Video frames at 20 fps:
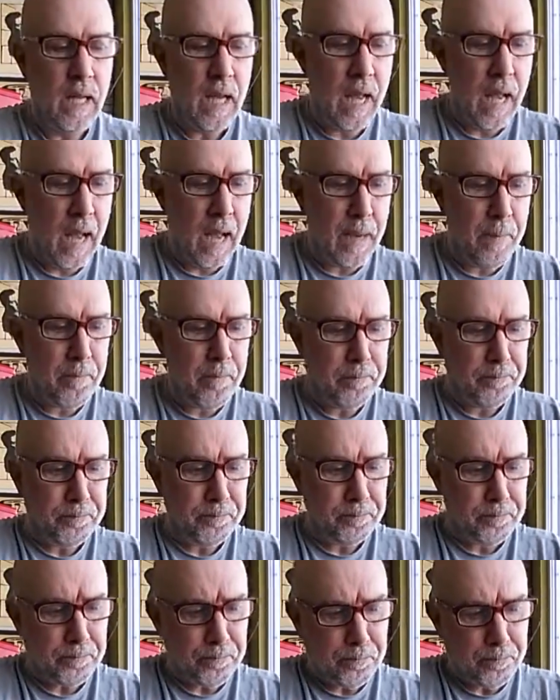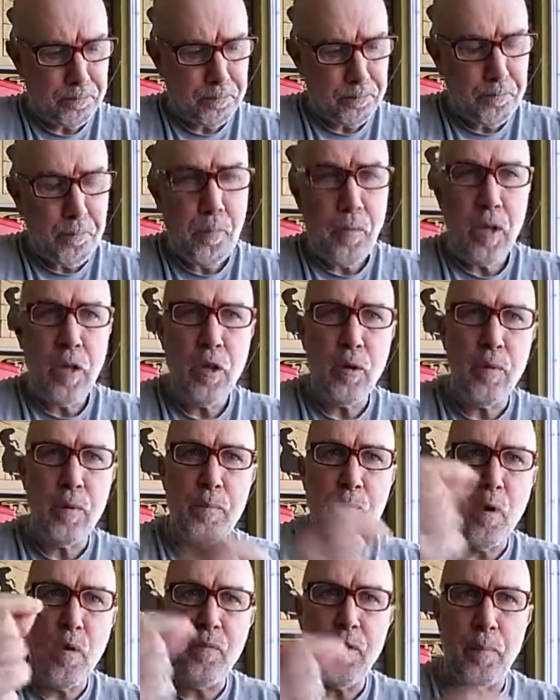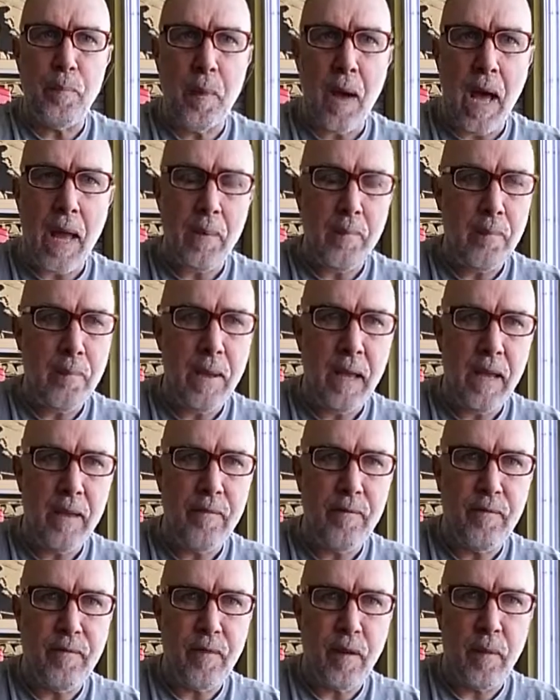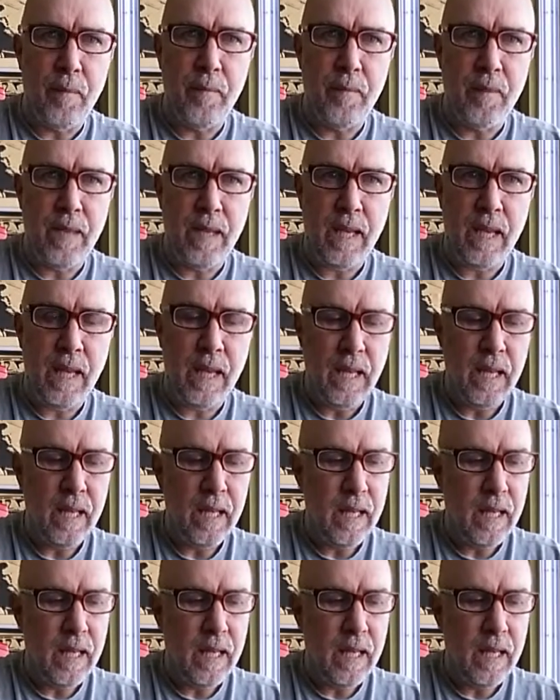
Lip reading: You remove the bottom pin from the